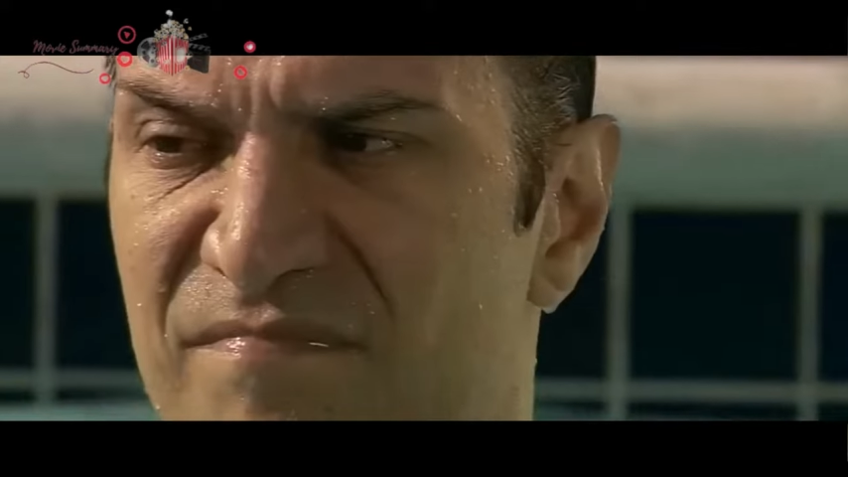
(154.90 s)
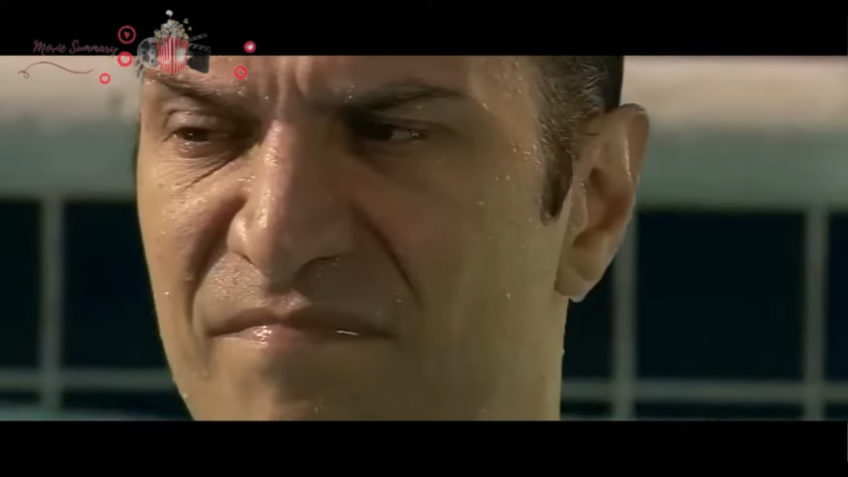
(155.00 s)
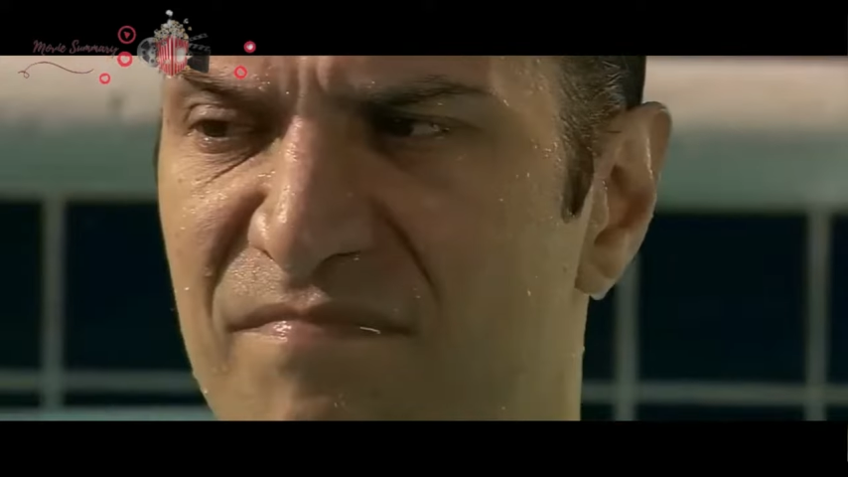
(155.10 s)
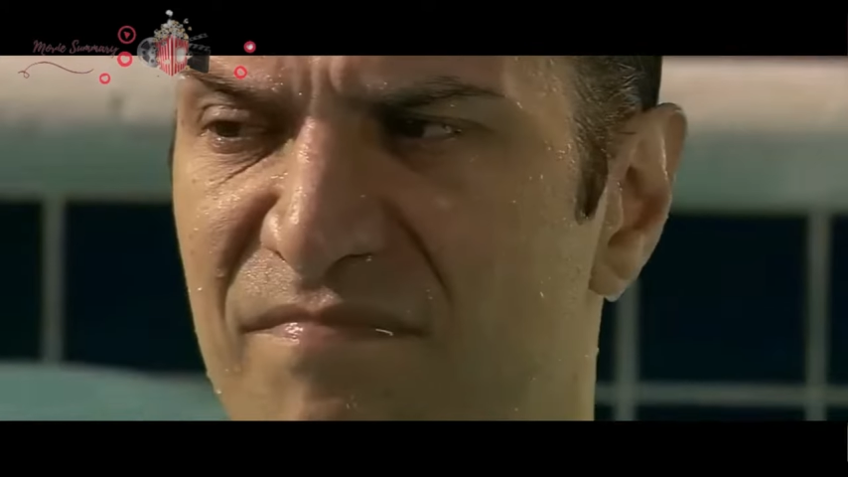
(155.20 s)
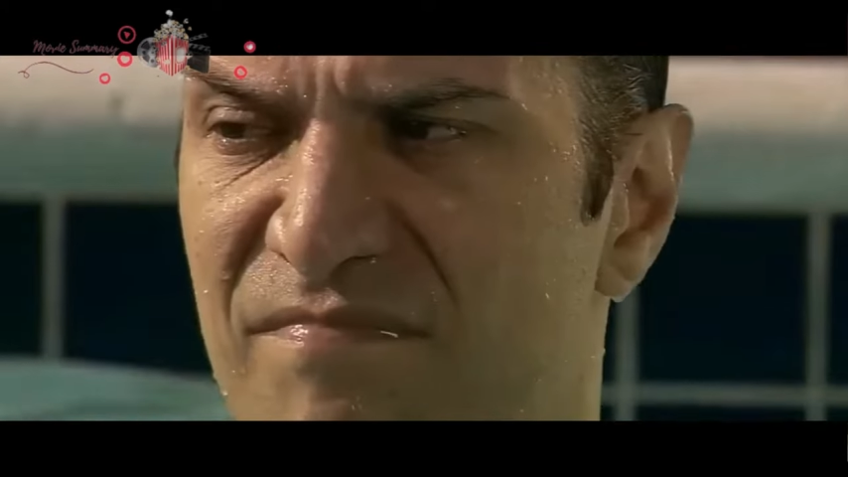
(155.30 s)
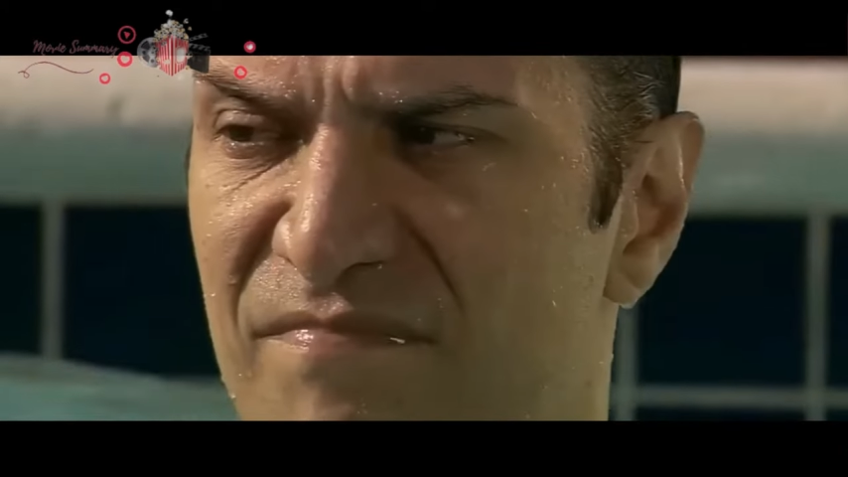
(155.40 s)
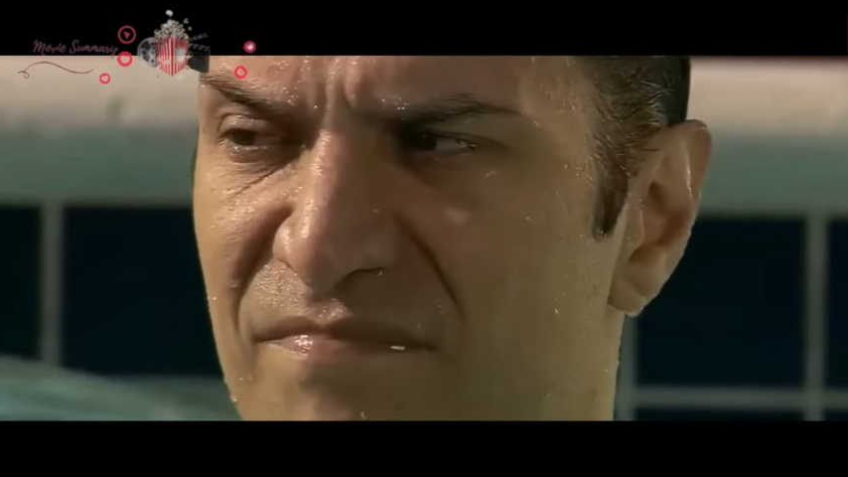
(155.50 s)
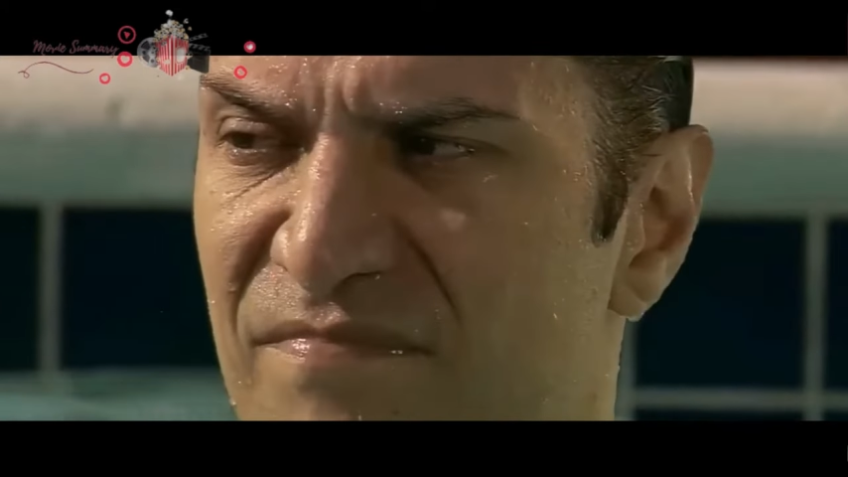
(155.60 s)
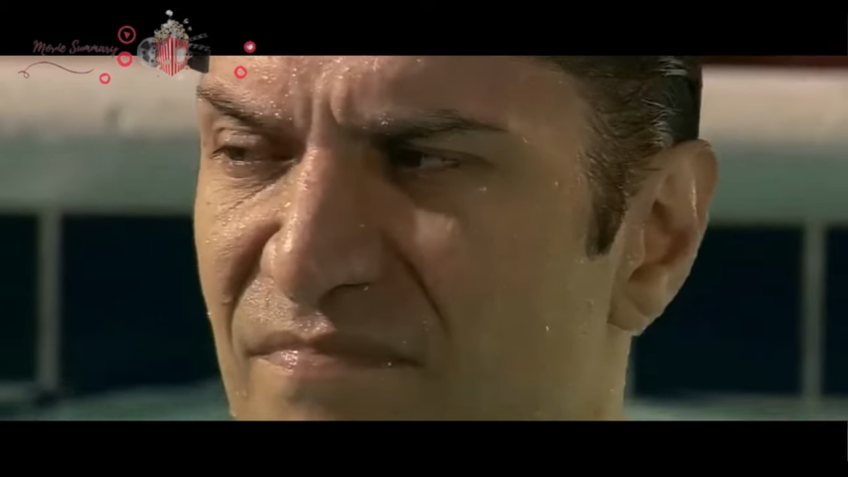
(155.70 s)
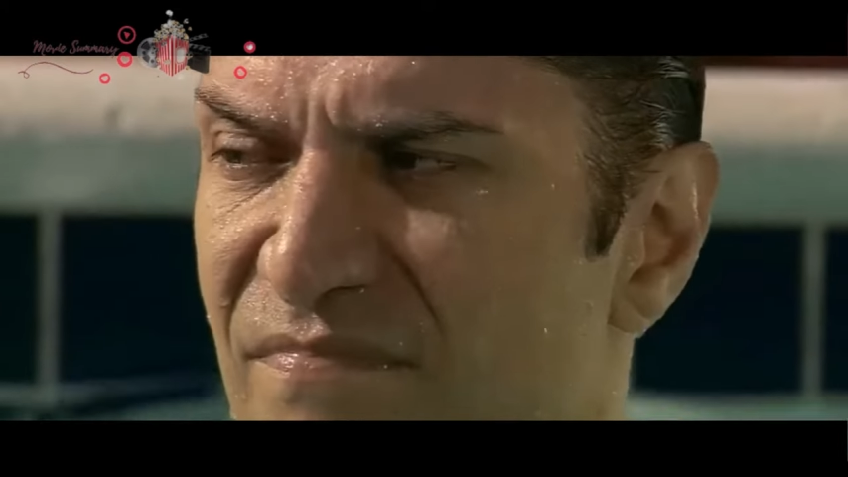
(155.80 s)
introduced
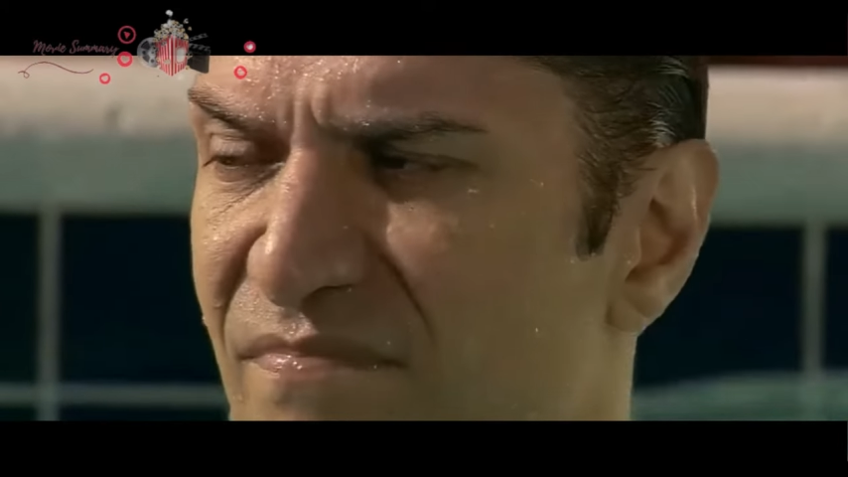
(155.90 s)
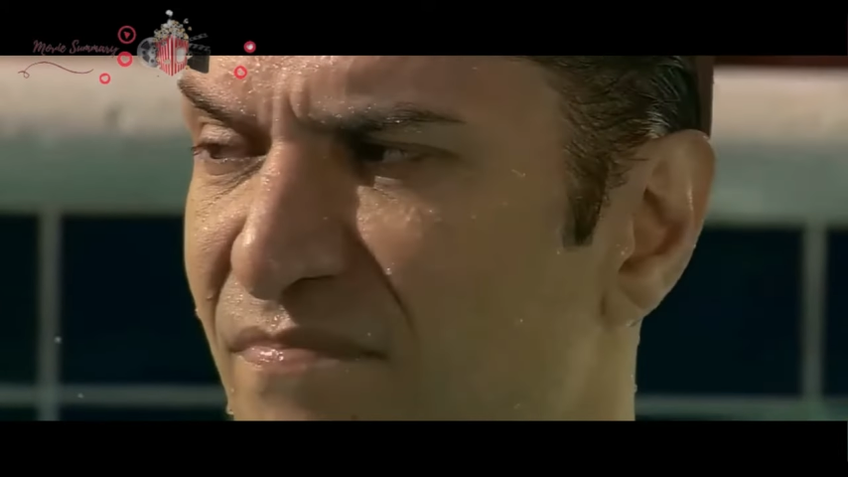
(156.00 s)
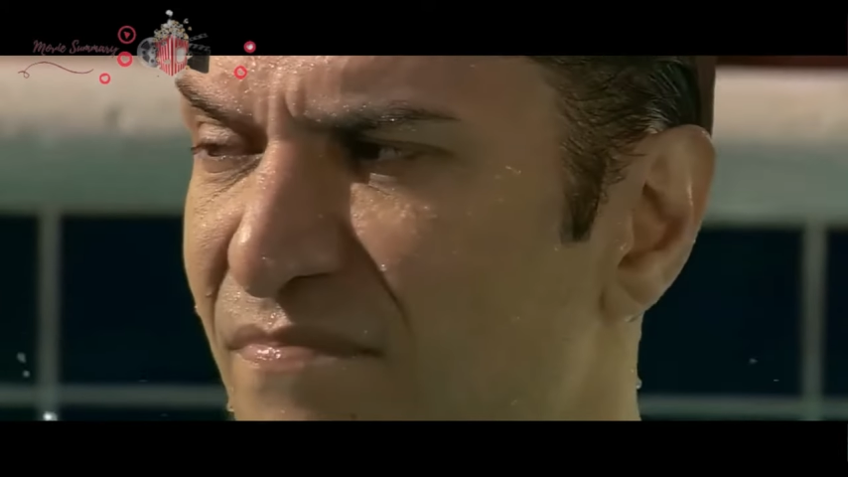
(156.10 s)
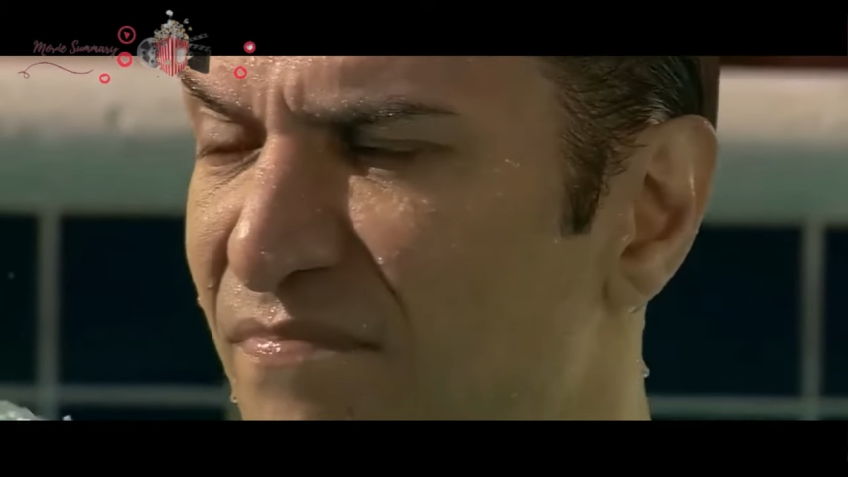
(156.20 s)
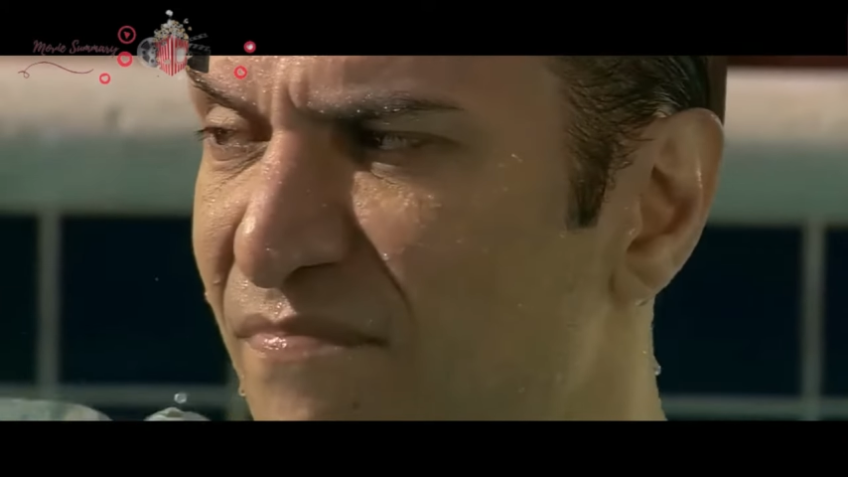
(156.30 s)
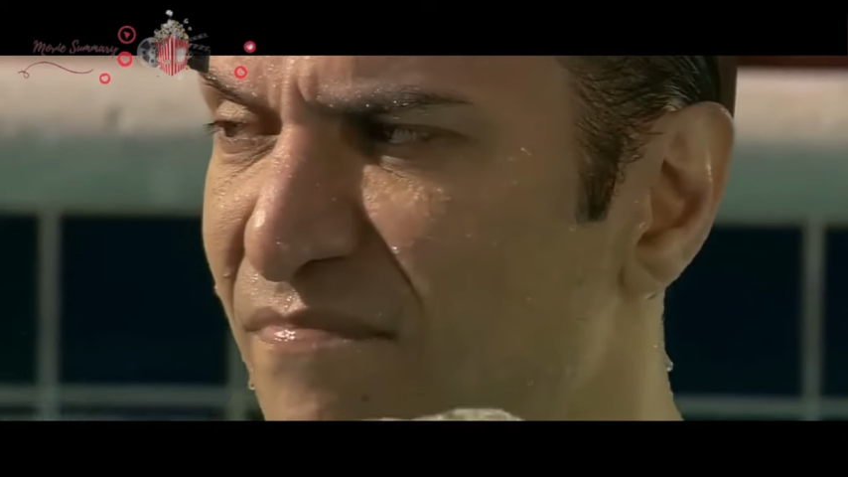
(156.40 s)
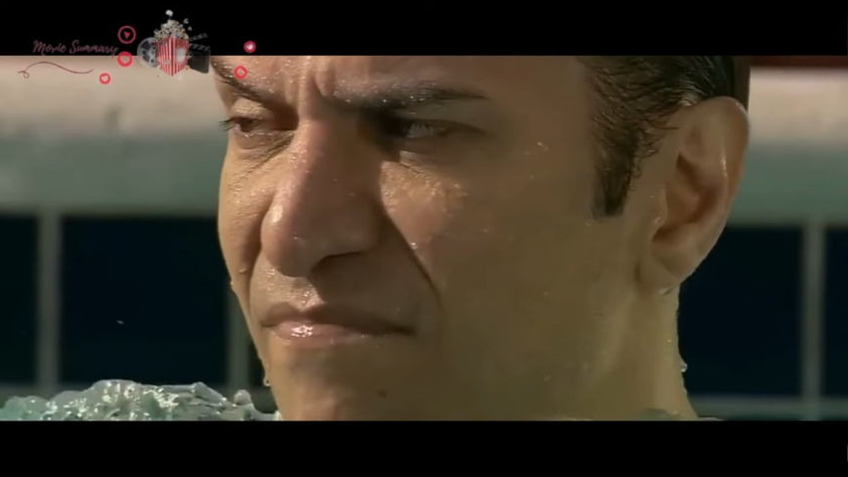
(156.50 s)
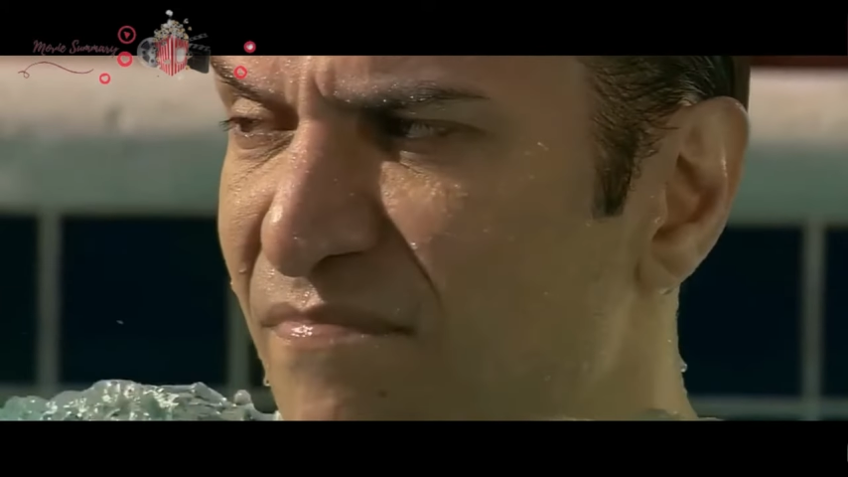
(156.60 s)
Jason as a scapegoat.